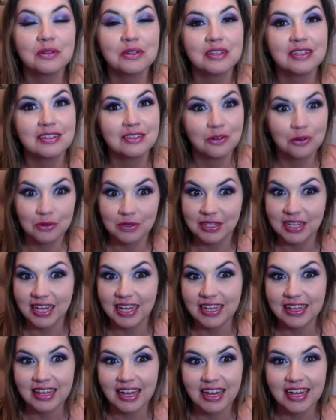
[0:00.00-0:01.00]
don't
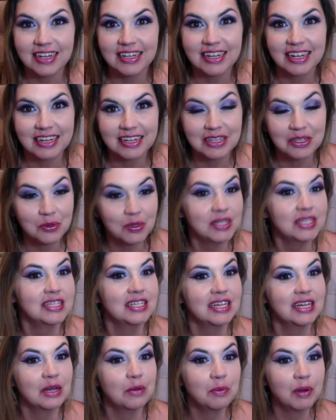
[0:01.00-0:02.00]
take that and get it
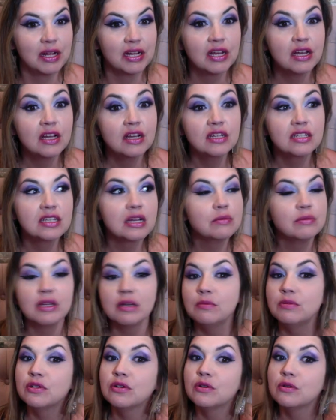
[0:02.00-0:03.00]
twisted. But
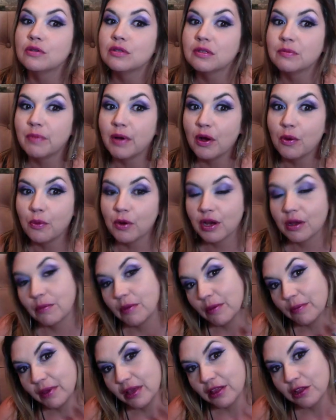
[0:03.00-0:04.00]
sometimes your own spell work
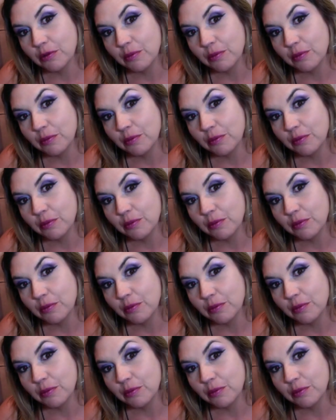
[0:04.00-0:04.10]
might be a little